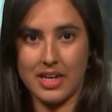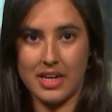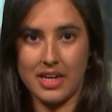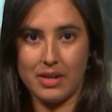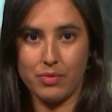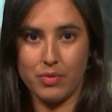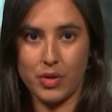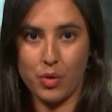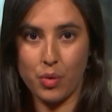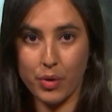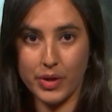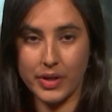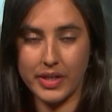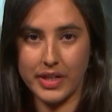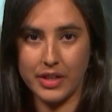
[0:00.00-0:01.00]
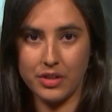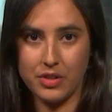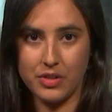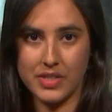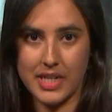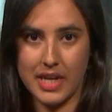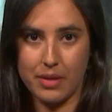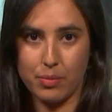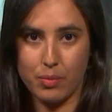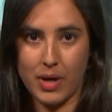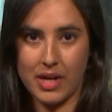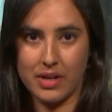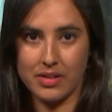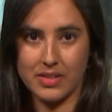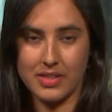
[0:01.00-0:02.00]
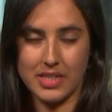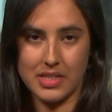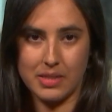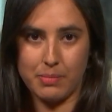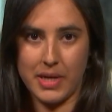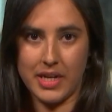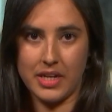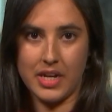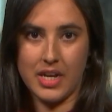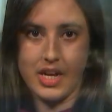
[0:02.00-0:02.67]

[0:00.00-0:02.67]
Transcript: uh, recorded in New South Wales. There's been